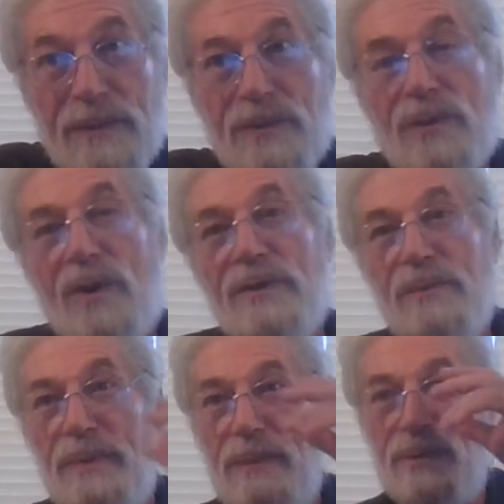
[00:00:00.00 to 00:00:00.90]
So all you
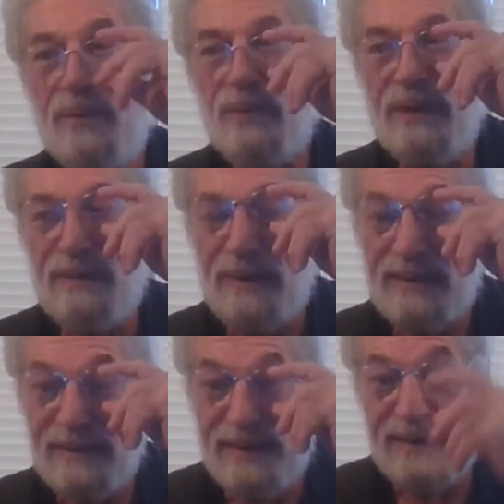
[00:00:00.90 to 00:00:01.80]
people are worried
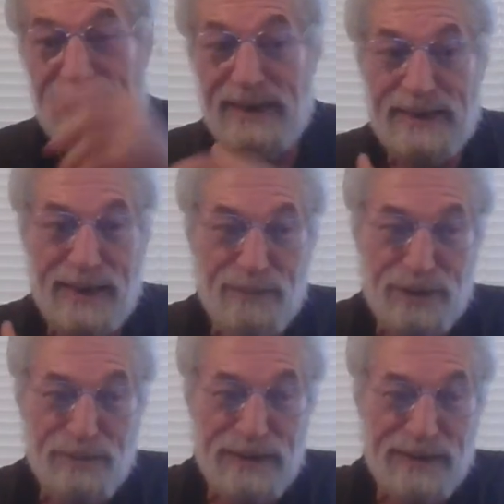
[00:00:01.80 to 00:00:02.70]
about DNA
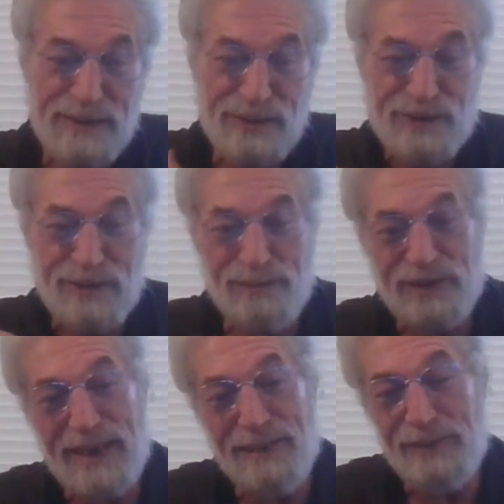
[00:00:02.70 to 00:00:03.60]
damage because of some
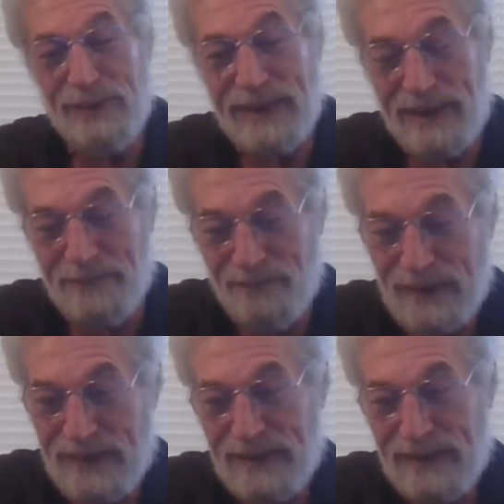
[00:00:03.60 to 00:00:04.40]
jab you got,